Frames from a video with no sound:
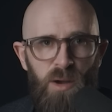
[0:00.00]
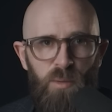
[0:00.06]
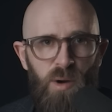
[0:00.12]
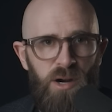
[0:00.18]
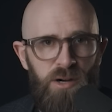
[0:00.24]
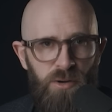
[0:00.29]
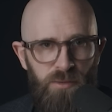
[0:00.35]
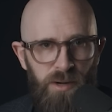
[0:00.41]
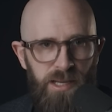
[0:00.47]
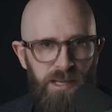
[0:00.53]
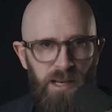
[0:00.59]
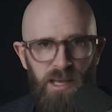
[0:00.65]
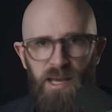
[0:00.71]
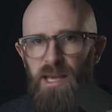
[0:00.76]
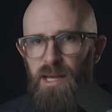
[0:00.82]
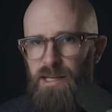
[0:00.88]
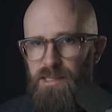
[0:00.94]
while
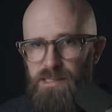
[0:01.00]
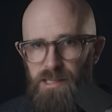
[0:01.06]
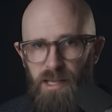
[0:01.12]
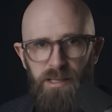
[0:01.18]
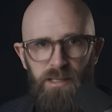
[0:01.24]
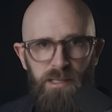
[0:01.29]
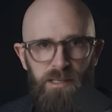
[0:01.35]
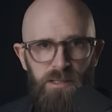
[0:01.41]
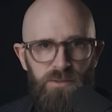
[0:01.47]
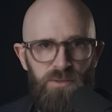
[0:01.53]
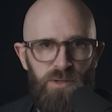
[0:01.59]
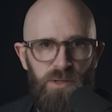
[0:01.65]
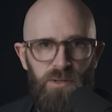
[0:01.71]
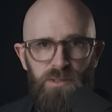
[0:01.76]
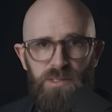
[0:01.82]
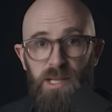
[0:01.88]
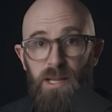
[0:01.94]
curricula are tightly
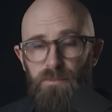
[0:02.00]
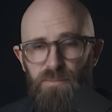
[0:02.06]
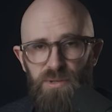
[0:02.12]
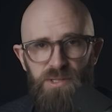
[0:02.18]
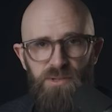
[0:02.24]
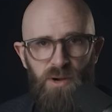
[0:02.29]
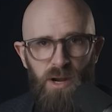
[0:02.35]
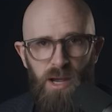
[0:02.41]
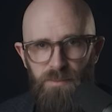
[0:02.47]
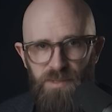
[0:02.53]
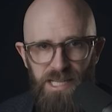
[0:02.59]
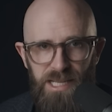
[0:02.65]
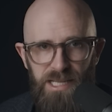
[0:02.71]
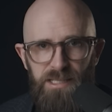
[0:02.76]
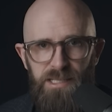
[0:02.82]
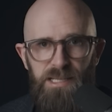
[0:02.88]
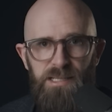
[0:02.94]
controlled and prescribed
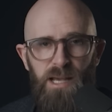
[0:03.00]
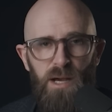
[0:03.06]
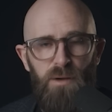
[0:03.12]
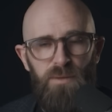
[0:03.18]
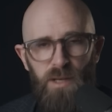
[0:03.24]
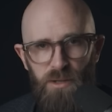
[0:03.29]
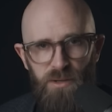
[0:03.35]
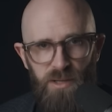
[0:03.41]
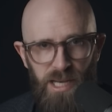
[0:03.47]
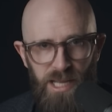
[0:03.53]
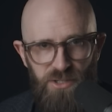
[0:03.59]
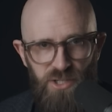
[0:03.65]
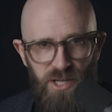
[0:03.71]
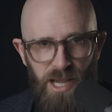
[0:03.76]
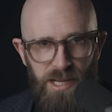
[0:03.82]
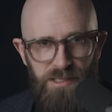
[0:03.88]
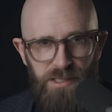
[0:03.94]
in detail for local
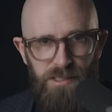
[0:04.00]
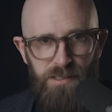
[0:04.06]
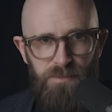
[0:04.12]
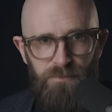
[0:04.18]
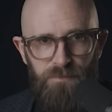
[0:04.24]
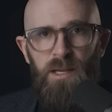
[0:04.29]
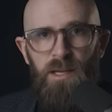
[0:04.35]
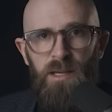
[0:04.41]
educators.